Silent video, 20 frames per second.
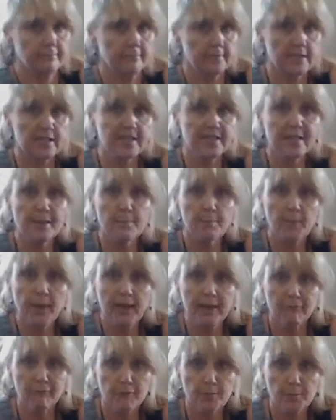Step
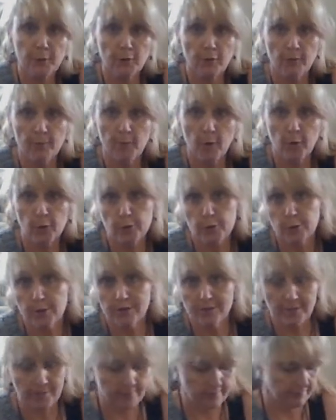back from your
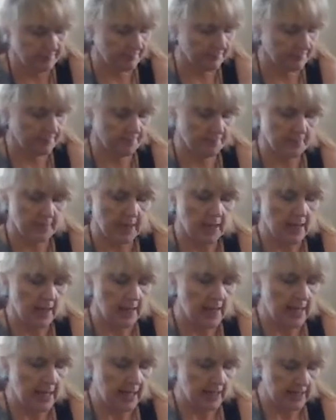emotions.
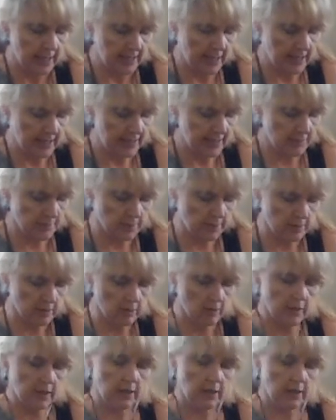Last but not